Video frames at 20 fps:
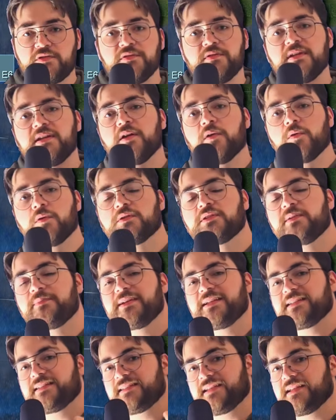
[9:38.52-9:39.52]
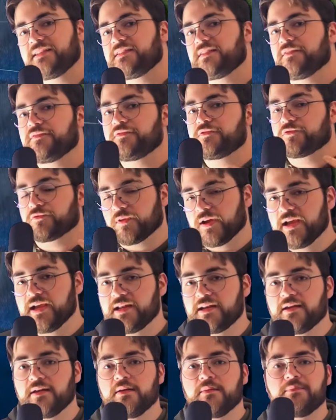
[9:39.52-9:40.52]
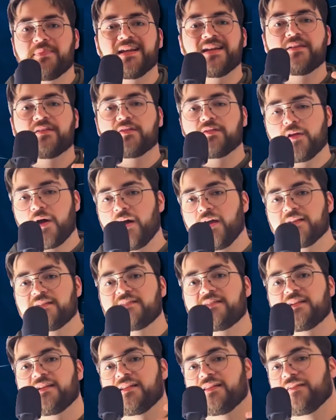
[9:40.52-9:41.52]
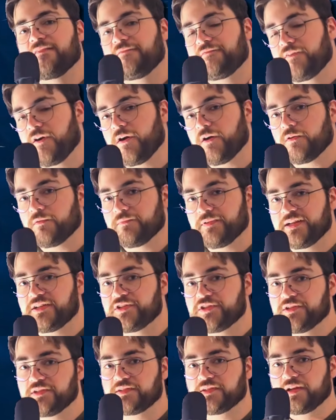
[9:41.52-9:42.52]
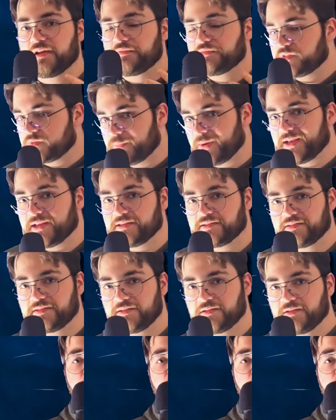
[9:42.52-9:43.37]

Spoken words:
to the ultimate sense of dread being lost in the far reaches of space.